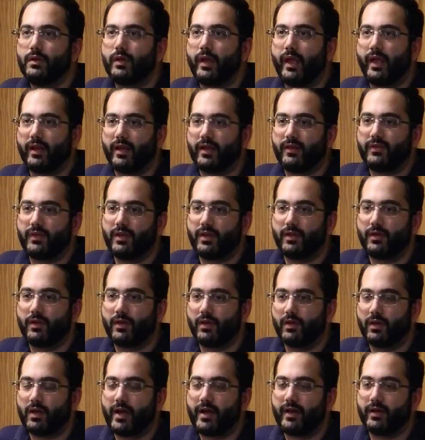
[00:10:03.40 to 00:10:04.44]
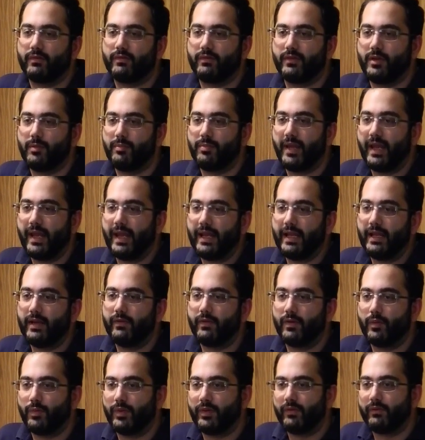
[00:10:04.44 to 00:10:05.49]
And I think a lot of the
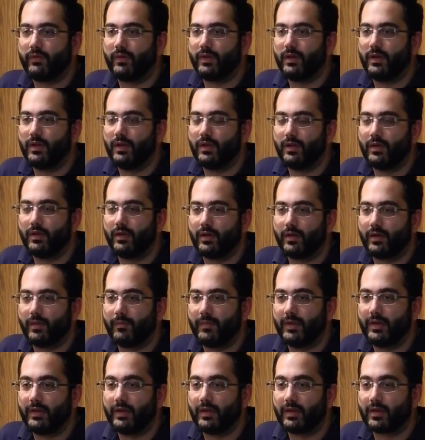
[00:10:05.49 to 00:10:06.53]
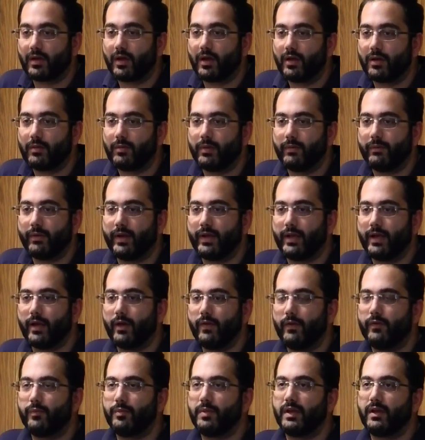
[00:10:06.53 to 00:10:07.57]
pain that we see um, economy right
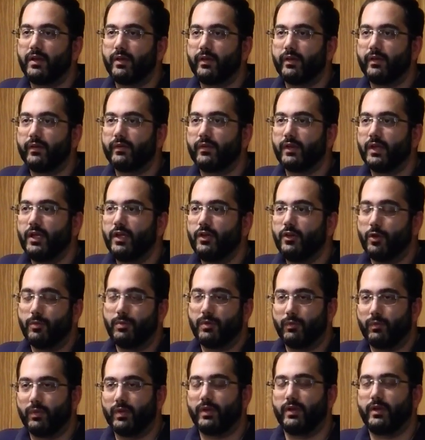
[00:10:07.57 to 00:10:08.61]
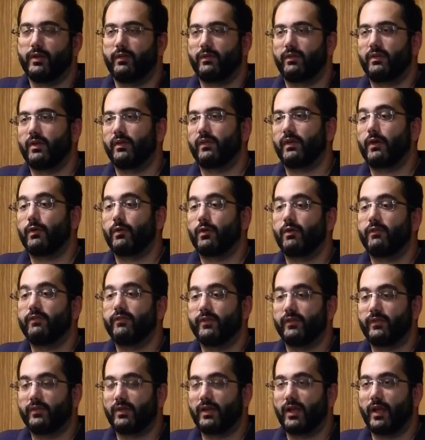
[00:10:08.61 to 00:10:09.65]
now is because nobody really understands how it all
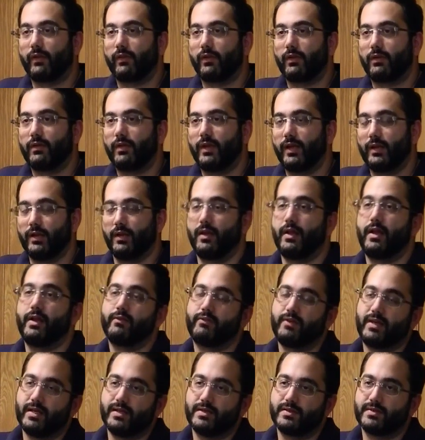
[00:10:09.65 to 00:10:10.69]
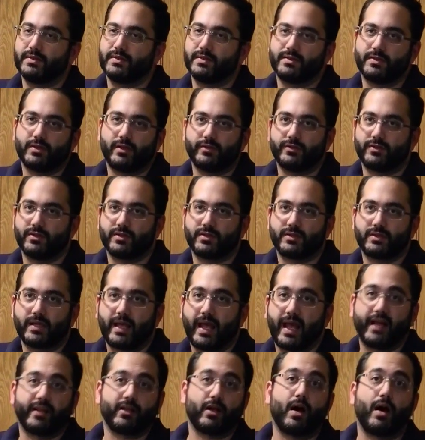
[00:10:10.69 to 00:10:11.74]
fits together. And in a lot of cases, it's all just
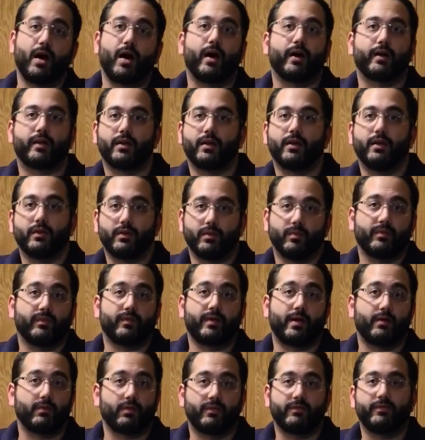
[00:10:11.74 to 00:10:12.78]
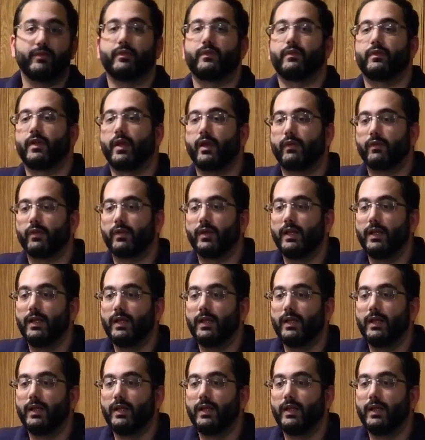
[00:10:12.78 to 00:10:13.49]
ad hoc in terms of how it all fits together.